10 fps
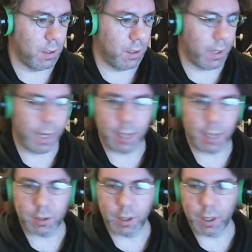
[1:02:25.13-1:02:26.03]
yeah,
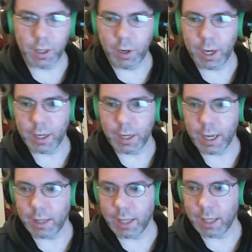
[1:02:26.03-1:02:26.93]
so I'm going to go ahead and
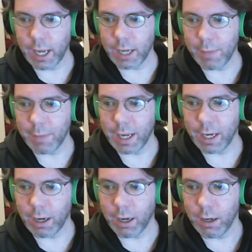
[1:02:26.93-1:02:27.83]
end the AMA
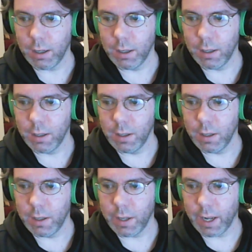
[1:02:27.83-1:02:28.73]
here,
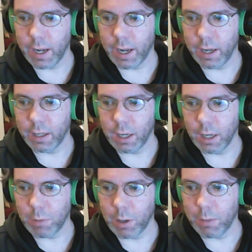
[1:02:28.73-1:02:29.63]
and
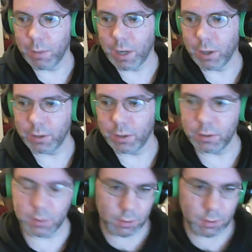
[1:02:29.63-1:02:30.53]
probably about
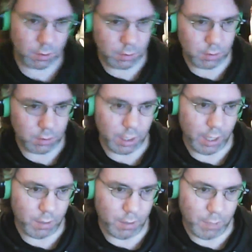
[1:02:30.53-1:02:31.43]

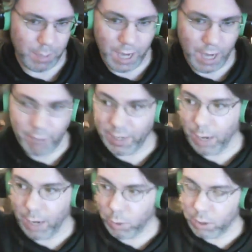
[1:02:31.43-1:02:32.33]
maybe half an
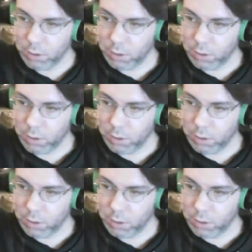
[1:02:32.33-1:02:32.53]
hour,